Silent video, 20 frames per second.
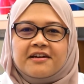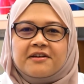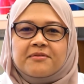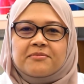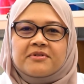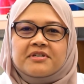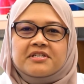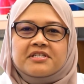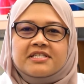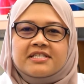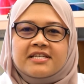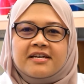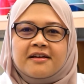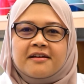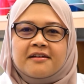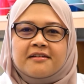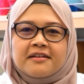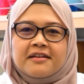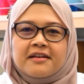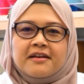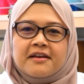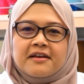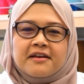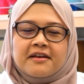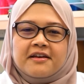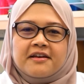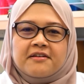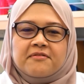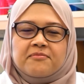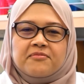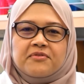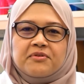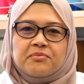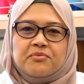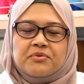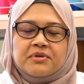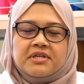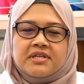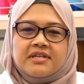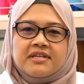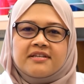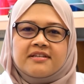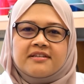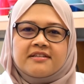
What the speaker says: I'm Rashida. I've been working